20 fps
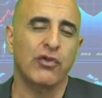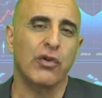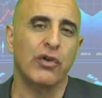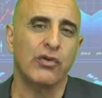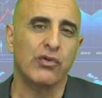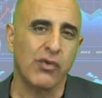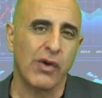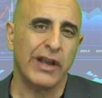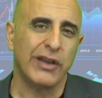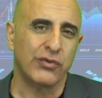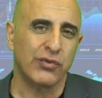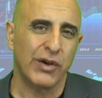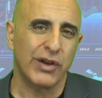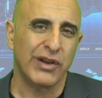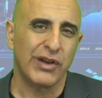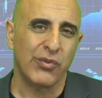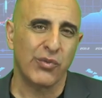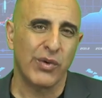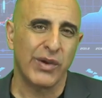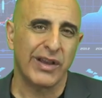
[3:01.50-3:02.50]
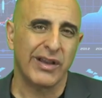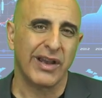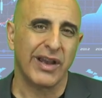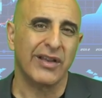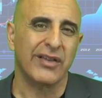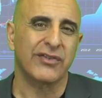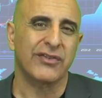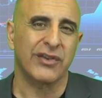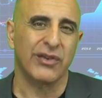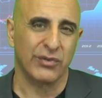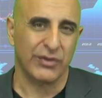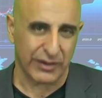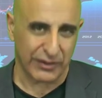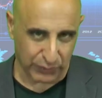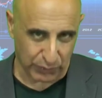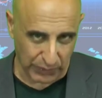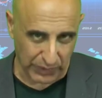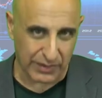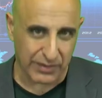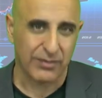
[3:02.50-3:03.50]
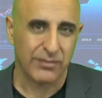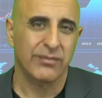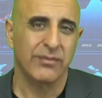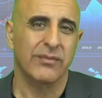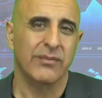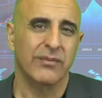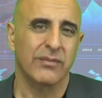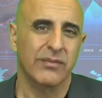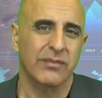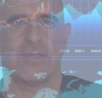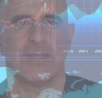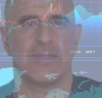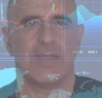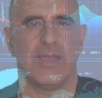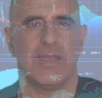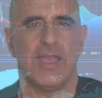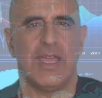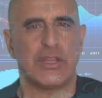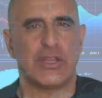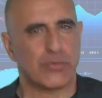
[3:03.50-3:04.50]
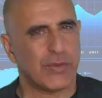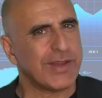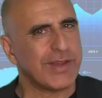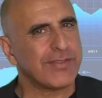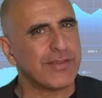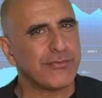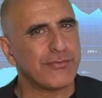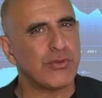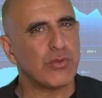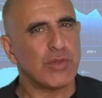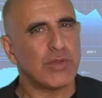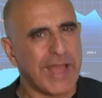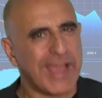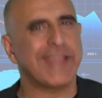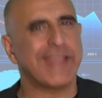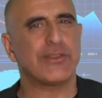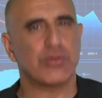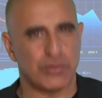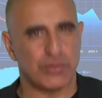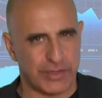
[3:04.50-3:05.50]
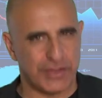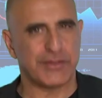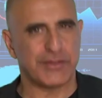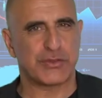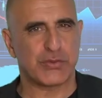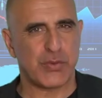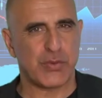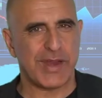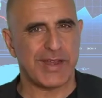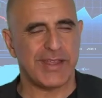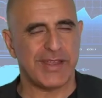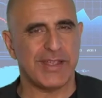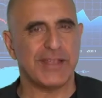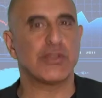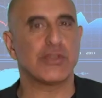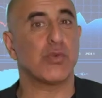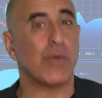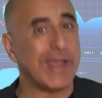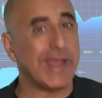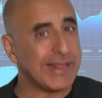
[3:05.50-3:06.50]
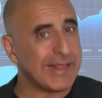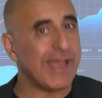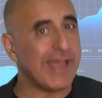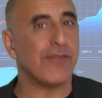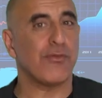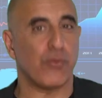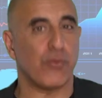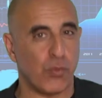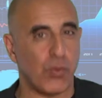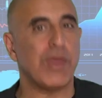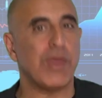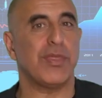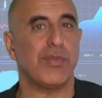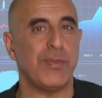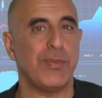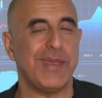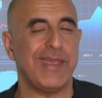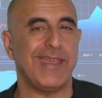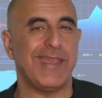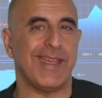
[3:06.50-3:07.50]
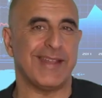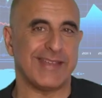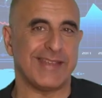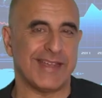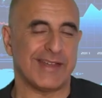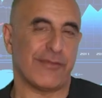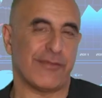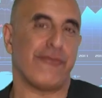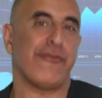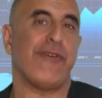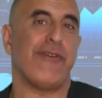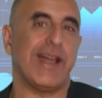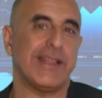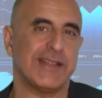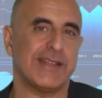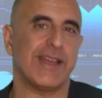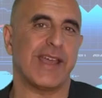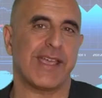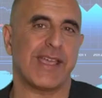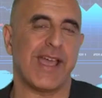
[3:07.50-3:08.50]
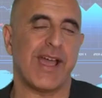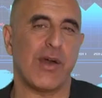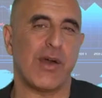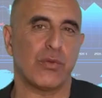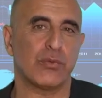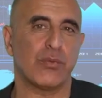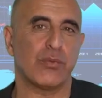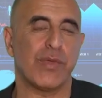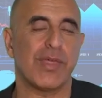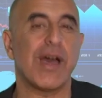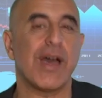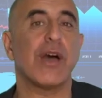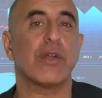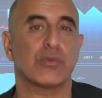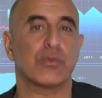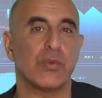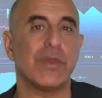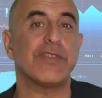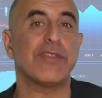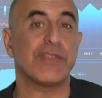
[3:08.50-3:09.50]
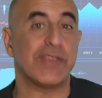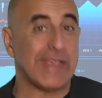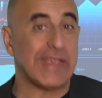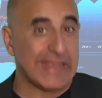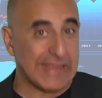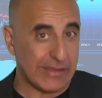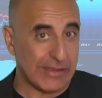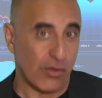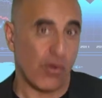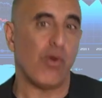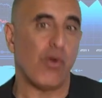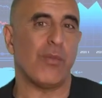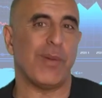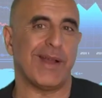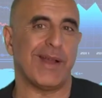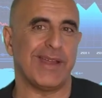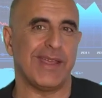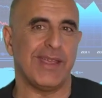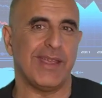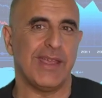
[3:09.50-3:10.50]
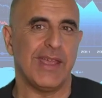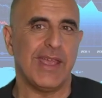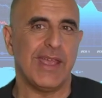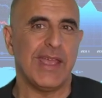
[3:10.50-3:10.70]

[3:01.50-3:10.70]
you a great trading week and see you next week. Traders, if you like to learn trading, trade live with me and get a funded account without risking your money,